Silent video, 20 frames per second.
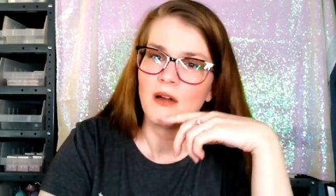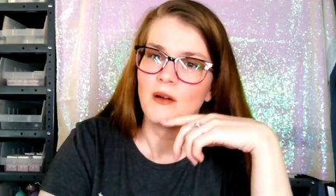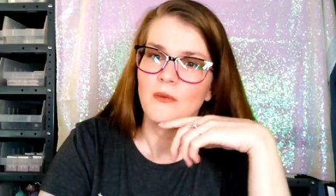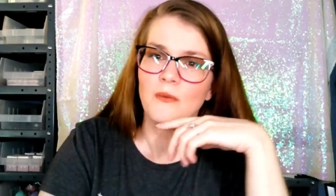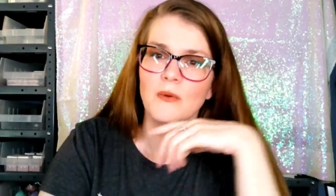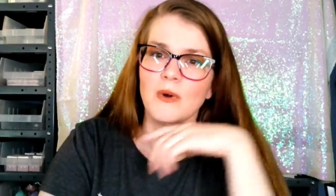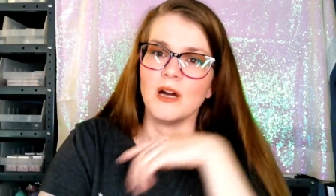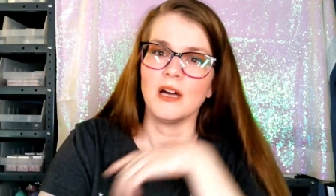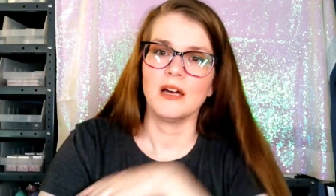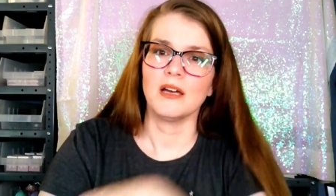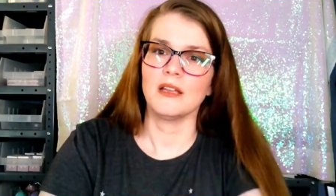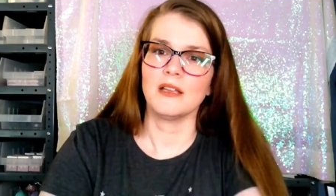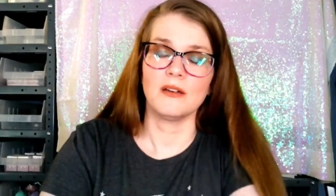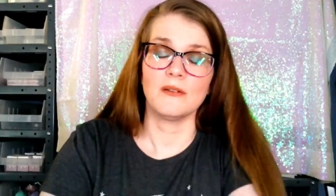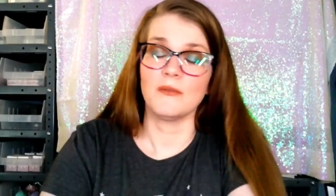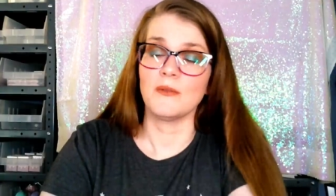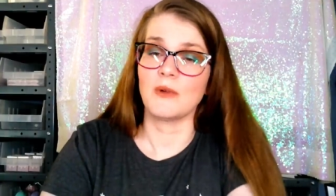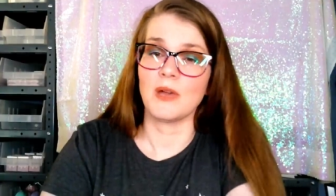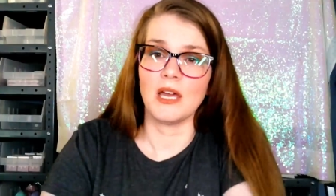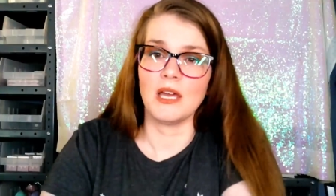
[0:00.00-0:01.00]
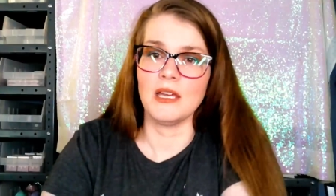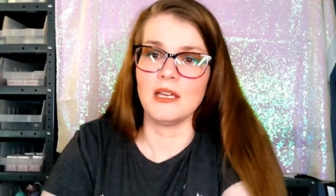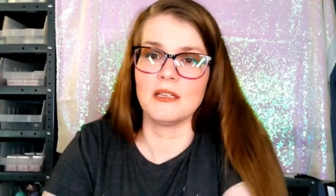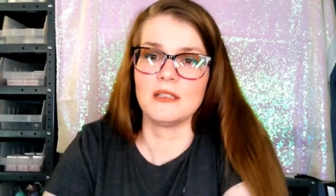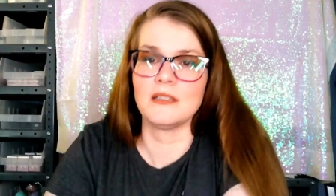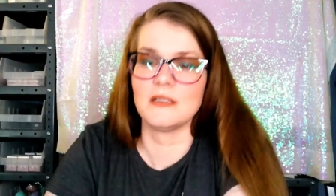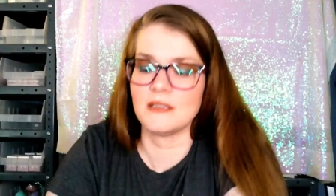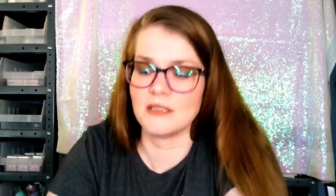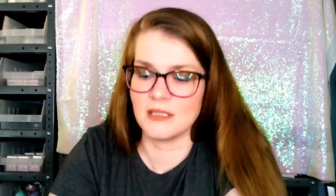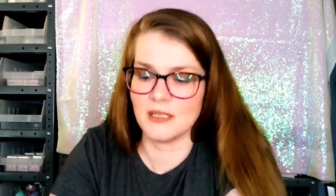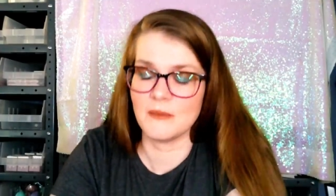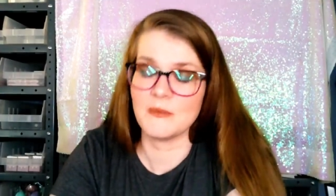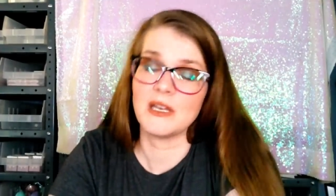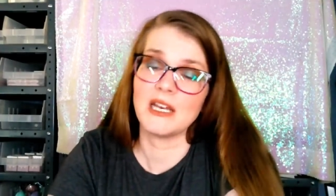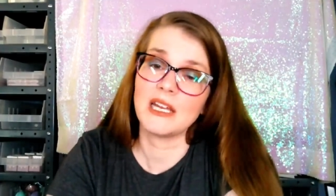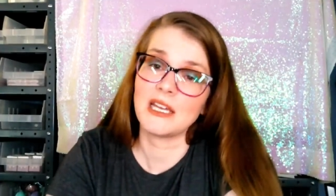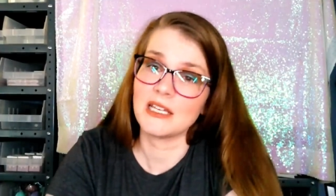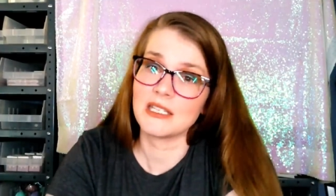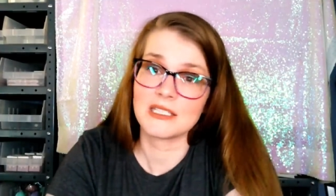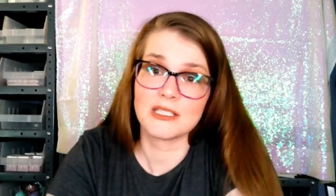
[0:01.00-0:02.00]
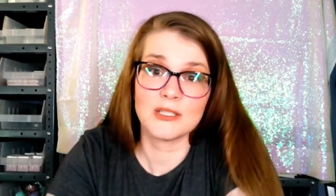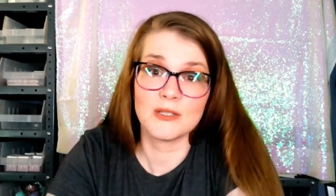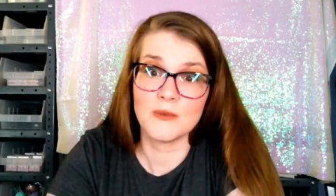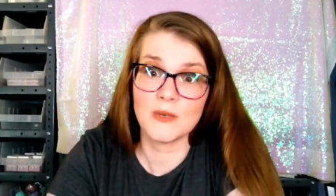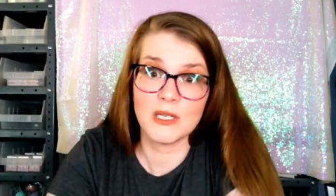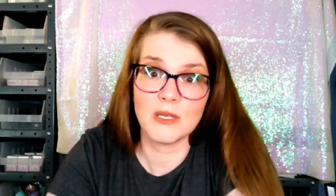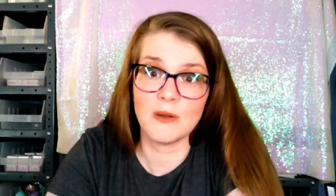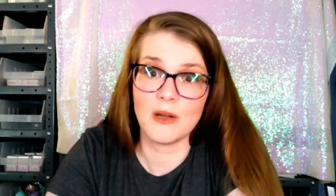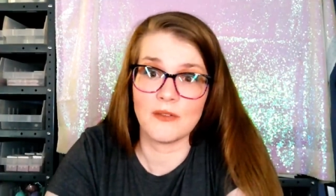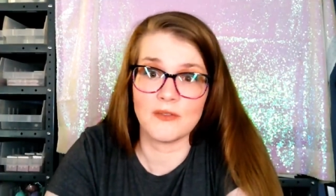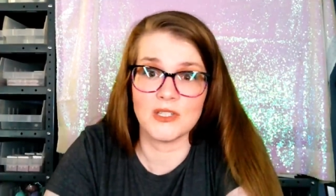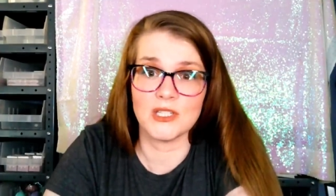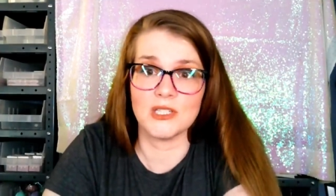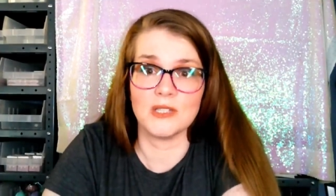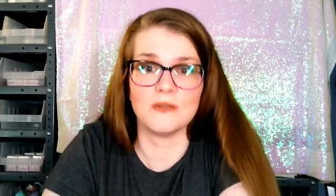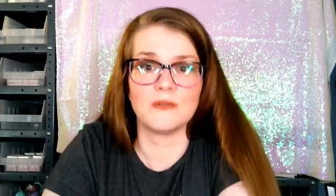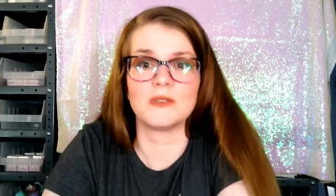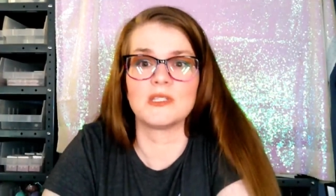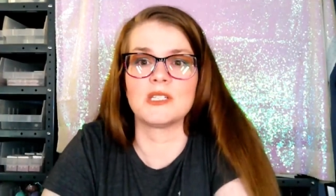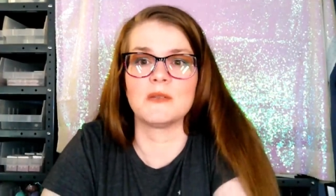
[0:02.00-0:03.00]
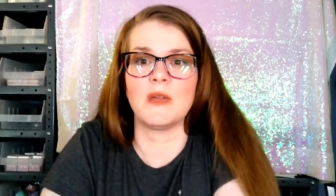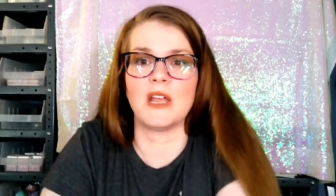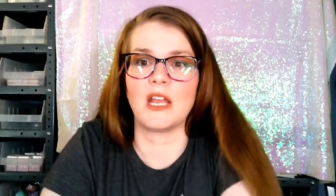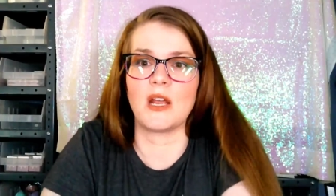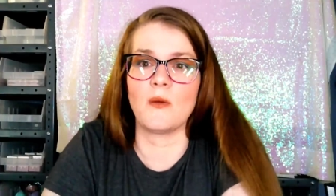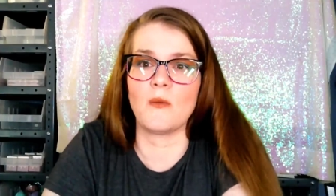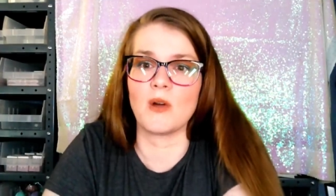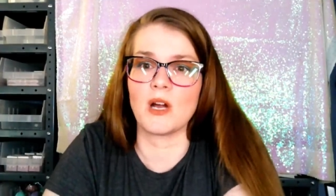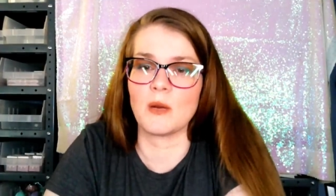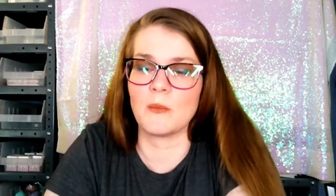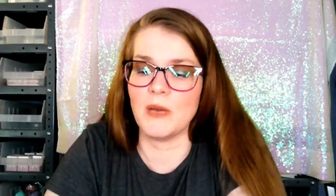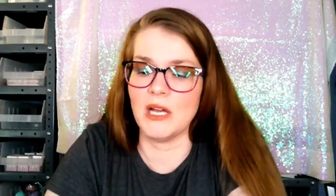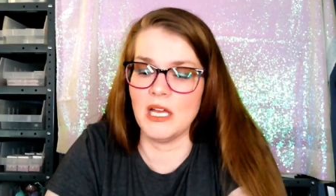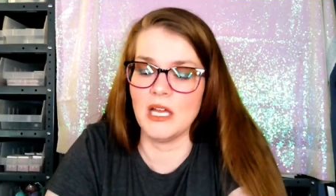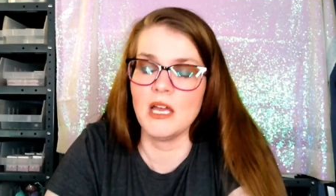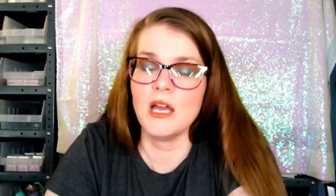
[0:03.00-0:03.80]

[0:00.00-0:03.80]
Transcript: what? okay, I mean, I guess do what you have to do to make it work, but